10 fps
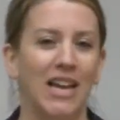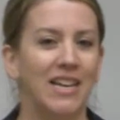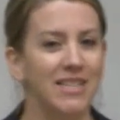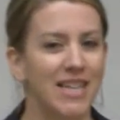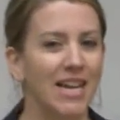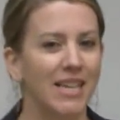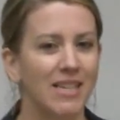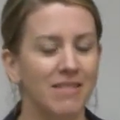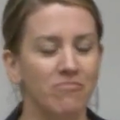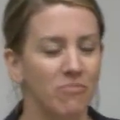I
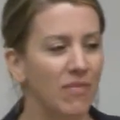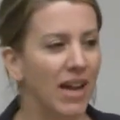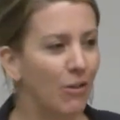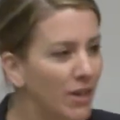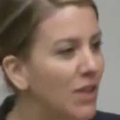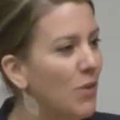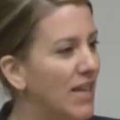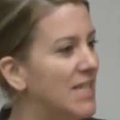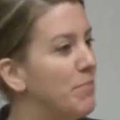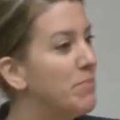decided I really
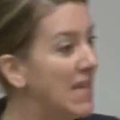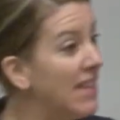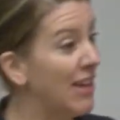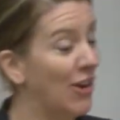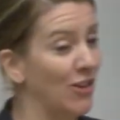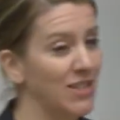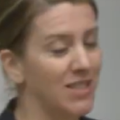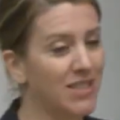wanted to be there